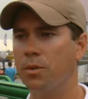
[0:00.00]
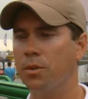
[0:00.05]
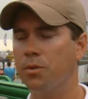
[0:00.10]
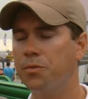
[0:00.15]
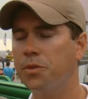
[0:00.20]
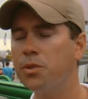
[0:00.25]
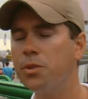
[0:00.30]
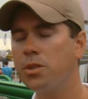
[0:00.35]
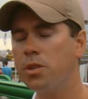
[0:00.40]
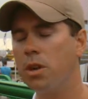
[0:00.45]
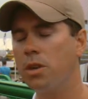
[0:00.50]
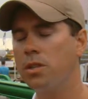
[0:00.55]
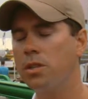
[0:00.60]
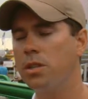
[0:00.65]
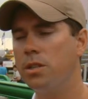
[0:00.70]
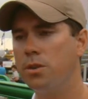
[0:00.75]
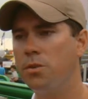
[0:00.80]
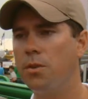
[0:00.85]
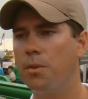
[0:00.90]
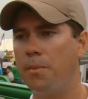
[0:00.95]
Well, if you start
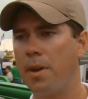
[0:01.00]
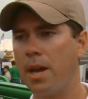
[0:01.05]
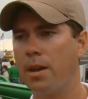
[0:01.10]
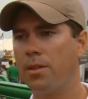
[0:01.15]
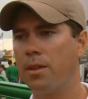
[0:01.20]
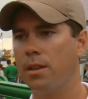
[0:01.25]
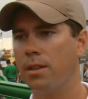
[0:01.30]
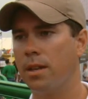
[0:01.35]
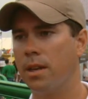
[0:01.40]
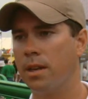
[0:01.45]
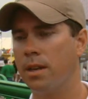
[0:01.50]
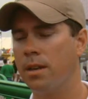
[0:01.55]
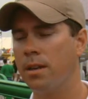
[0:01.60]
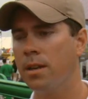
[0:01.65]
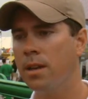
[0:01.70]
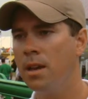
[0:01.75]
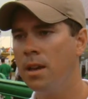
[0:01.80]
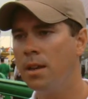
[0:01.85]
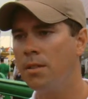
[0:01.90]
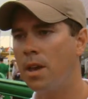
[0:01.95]
to do the math on that,
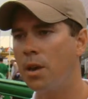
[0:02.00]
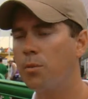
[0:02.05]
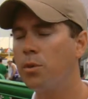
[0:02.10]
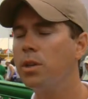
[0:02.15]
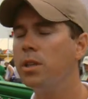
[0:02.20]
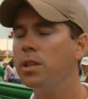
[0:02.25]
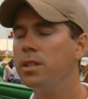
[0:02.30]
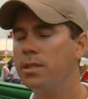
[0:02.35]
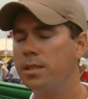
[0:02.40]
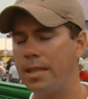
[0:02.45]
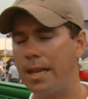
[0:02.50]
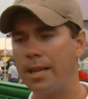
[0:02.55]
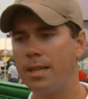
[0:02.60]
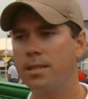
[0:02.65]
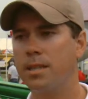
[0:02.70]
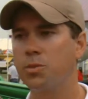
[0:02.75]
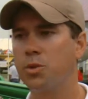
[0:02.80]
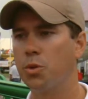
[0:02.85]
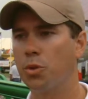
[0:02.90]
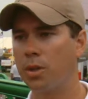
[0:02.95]
that really
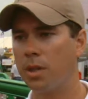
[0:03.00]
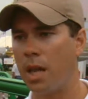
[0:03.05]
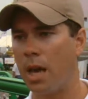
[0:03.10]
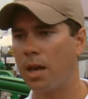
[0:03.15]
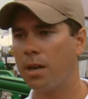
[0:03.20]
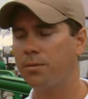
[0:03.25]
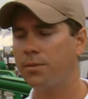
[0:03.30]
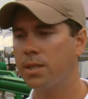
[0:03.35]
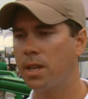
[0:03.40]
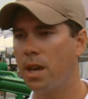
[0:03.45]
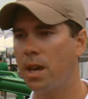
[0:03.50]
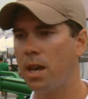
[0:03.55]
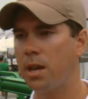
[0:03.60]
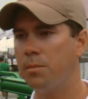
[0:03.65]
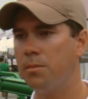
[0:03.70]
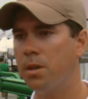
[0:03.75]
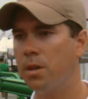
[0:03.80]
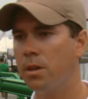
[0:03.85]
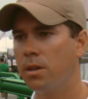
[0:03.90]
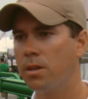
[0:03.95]
stacks up to a lot of
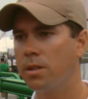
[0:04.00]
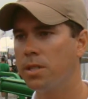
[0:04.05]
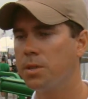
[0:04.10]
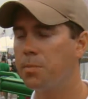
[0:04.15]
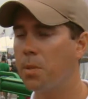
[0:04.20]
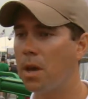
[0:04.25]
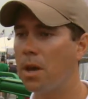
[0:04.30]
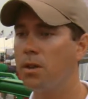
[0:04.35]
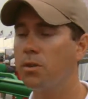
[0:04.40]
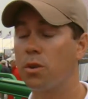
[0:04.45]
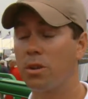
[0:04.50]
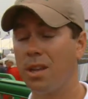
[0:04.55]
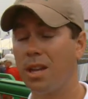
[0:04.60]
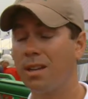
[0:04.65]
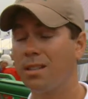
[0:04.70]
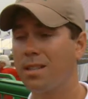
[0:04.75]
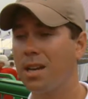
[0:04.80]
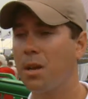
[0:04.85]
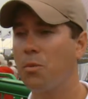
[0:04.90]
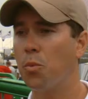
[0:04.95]
time spent or a
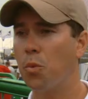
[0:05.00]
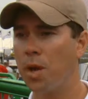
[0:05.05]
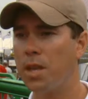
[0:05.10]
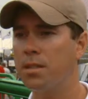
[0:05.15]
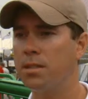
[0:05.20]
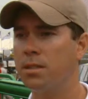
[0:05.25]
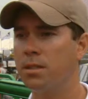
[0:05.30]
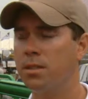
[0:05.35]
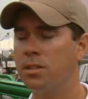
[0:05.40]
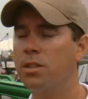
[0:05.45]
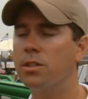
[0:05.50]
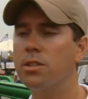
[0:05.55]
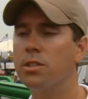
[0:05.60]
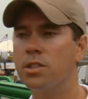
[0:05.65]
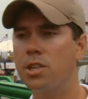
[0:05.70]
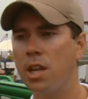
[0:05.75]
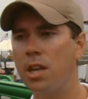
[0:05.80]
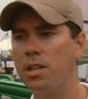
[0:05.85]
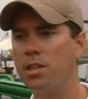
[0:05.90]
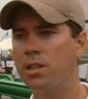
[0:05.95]
lot of time wasted just
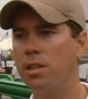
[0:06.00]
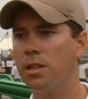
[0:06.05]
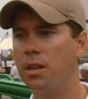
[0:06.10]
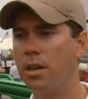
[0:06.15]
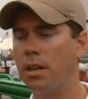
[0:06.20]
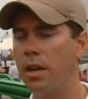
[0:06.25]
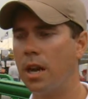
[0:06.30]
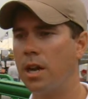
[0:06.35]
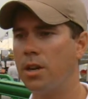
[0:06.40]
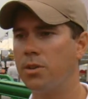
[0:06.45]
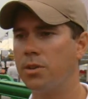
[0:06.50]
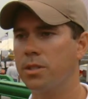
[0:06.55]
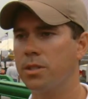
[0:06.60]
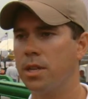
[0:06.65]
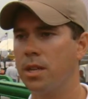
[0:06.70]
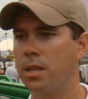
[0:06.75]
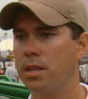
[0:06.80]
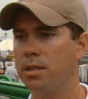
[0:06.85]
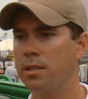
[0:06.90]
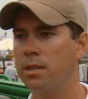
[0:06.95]
changing anhydrous
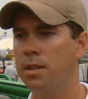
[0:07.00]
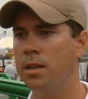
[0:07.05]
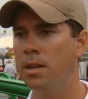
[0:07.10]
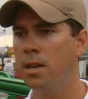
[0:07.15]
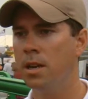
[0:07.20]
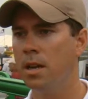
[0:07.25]
tanks.